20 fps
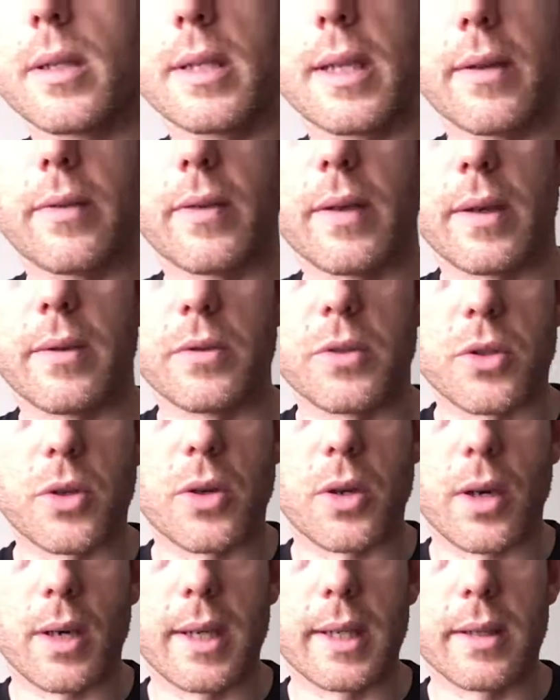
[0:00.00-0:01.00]
as if they've
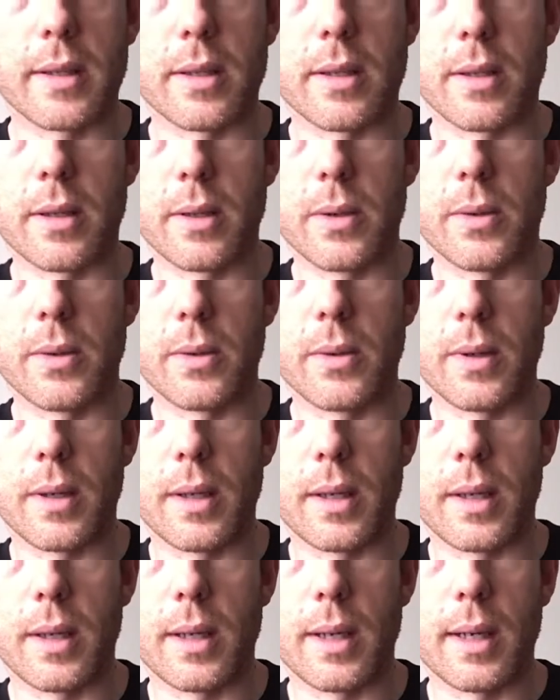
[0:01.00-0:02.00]
tried to.
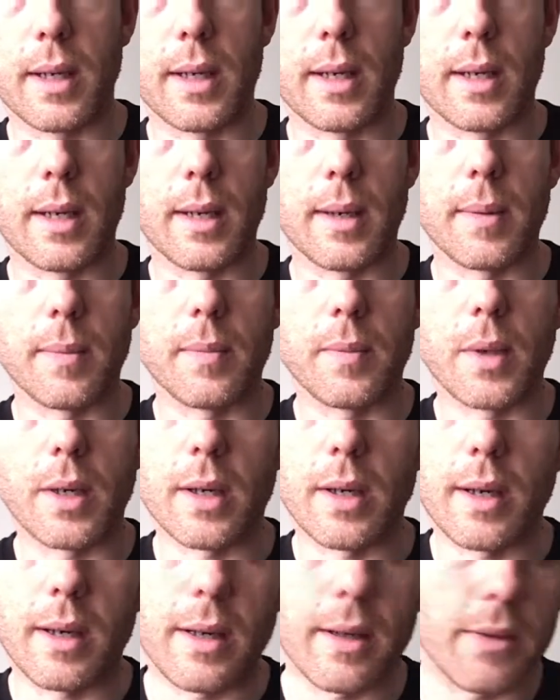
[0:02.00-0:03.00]

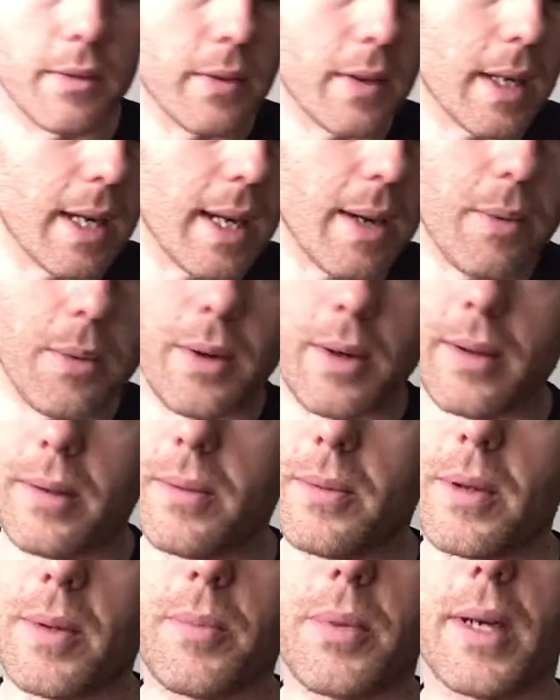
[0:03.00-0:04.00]
I forget what
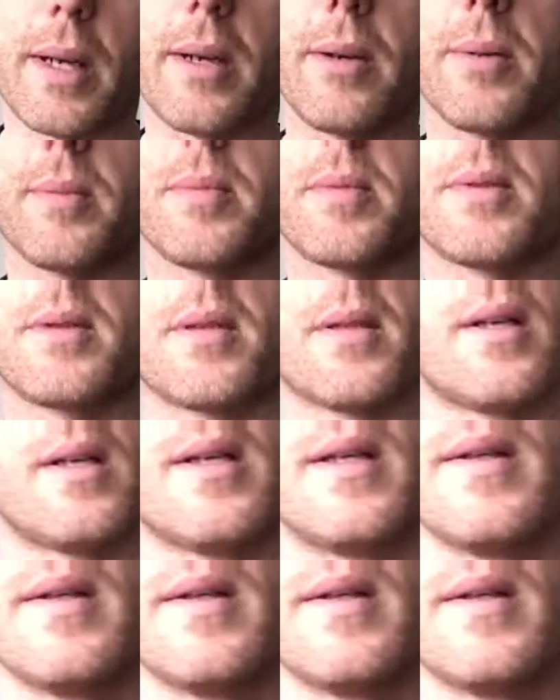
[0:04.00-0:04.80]
pickups